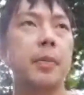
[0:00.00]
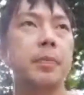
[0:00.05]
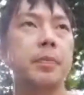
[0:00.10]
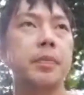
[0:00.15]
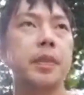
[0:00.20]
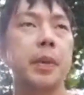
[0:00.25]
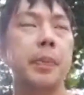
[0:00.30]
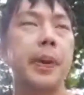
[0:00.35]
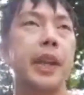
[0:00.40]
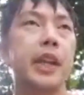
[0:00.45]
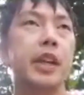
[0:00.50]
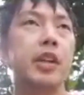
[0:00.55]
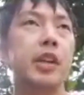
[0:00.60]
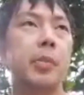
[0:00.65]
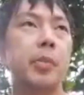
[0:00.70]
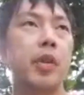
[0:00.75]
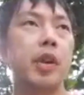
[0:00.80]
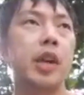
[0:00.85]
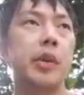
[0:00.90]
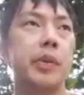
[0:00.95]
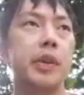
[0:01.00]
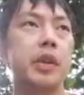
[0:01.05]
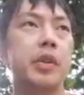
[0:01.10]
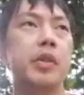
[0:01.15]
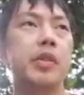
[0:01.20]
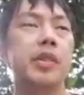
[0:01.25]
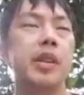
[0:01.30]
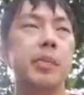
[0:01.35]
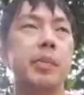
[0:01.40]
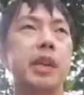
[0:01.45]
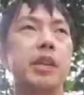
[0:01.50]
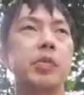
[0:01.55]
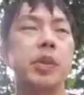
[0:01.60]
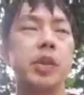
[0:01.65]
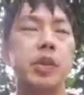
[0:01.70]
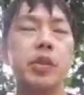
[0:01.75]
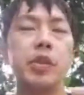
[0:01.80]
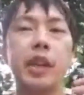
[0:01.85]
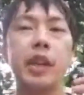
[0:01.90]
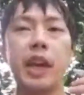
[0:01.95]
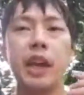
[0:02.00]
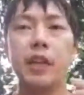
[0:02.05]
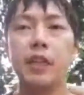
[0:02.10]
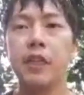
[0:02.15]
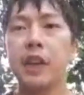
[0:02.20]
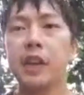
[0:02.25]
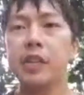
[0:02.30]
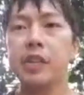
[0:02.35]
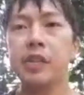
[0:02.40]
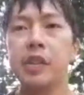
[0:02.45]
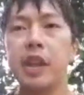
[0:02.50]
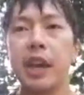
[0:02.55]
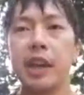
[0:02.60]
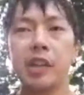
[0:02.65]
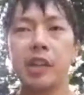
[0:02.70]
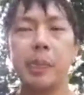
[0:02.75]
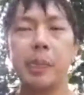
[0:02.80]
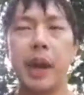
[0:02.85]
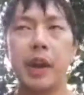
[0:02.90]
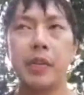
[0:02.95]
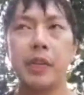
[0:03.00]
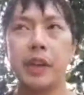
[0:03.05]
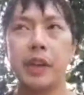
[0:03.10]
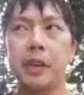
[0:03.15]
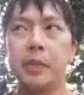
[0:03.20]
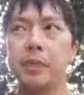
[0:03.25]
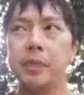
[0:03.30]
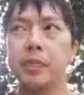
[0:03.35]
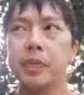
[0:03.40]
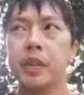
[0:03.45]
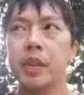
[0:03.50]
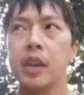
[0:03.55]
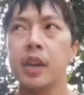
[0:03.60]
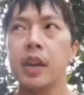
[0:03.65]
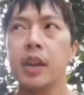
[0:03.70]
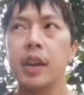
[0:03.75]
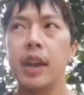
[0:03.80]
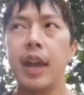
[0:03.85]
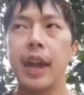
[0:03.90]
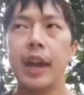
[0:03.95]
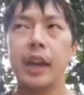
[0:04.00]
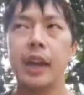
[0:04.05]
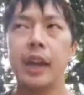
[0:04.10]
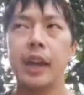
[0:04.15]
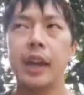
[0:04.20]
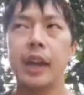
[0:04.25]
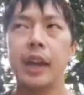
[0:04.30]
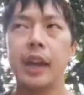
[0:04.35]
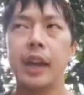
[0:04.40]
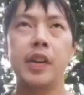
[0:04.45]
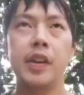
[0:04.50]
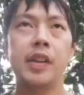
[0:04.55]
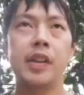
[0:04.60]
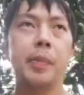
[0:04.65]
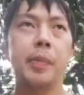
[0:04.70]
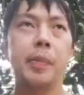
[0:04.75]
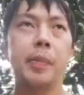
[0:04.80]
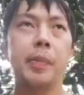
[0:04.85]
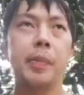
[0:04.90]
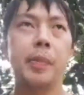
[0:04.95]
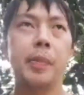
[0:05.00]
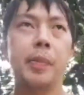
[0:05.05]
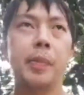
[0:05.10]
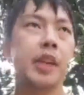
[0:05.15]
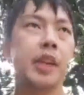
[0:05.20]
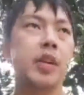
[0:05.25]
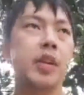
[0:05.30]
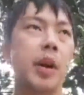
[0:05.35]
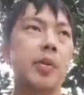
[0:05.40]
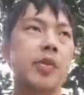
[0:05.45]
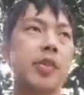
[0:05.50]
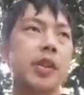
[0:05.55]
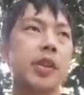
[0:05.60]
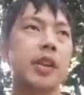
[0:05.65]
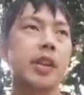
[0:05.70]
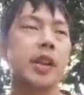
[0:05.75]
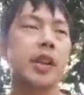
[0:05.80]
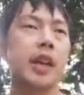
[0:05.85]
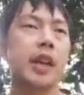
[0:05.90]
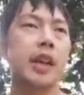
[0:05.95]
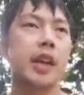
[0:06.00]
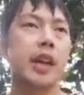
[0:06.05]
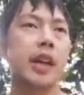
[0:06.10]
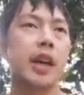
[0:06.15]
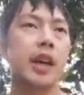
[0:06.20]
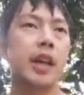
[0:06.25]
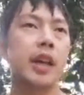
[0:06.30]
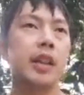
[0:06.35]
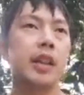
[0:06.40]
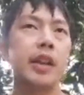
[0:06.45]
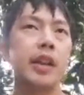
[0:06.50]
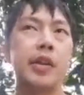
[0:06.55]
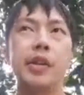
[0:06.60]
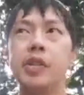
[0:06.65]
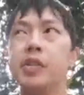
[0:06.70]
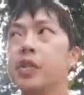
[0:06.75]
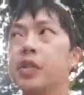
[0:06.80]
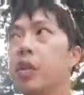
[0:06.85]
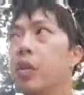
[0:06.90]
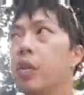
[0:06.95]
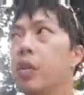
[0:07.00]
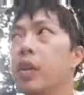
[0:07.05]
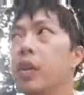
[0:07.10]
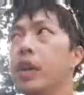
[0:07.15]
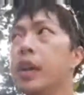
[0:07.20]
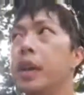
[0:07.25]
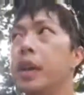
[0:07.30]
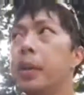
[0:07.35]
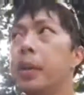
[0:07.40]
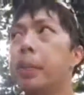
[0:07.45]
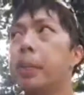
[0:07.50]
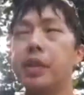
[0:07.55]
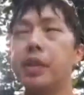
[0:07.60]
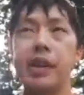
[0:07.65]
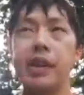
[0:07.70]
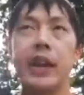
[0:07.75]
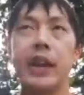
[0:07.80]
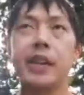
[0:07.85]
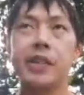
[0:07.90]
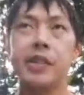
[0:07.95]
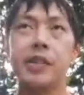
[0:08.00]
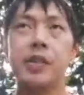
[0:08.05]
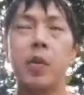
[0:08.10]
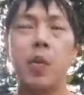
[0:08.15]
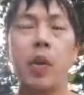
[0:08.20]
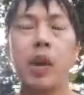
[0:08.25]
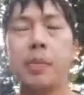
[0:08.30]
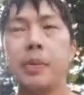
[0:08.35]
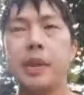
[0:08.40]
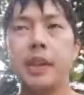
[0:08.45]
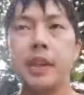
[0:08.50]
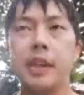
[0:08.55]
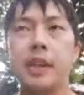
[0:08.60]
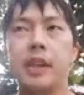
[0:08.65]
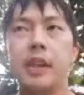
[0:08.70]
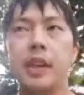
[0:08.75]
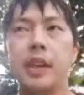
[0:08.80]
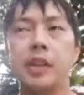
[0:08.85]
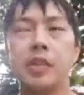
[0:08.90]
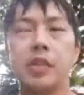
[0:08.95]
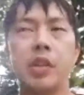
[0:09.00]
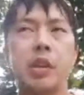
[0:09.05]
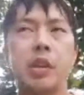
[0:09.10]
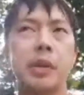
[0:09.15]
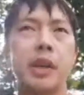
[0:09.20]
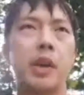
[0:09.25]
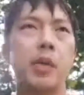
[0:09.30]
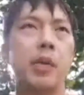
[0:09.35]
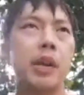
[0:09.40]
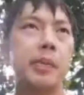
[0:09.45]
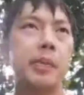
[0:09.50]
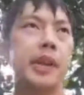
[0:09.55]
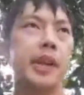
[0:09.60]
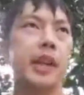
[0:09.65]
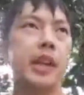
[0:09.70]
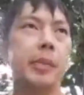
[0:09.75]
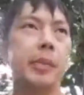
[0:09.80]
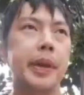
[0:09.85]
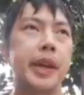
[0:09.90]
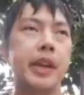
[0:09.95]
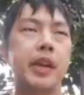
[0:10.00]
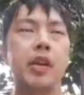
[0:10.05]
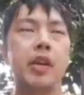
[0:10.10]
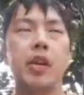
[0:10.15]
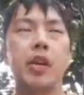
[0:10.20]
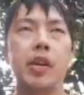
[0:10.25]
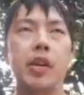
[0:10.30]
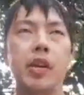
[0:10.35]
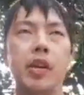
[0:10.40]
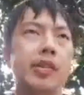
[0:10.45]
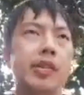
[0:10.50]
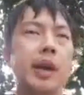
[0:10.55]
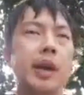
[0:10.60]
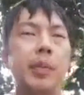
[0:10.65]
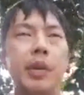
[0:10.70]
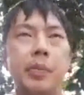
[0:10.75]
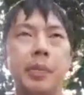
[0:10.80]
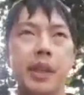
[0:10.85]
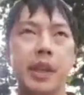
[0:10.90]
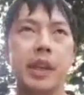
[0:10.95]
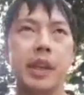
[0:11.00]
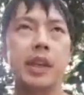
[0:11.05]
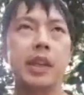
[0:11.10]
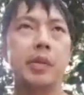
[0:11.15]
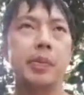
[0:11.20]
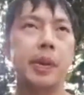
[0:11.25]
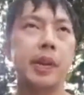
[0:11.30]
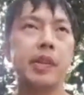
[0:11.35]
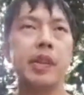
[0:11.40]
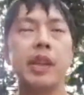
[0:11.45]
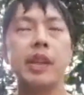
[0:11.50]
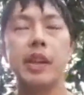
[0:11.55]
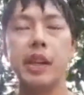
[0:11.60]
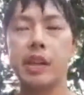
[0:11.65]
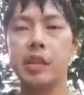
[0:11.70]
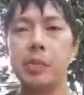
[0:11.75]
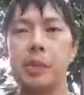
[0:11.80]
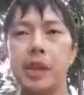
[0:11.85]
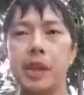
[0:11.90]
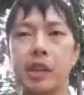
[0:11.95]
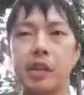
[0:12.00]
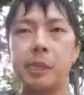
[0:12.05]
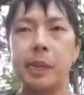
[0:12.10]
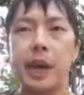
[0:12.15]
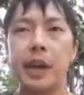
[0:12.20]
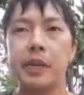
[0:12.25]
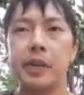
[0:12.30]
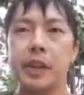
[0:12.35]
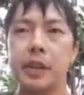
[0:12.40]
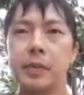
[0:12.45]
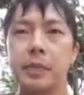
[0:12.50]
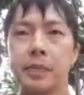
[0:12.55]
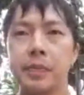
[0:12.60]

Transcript: depending on the broker we use, sometimes we do not get a fixed expiry. Like for example, in IQ option, there is no precise 1 minute. It's going to be a 1 minute and a bit, or sub 1 minute. It's basically next minute expiry.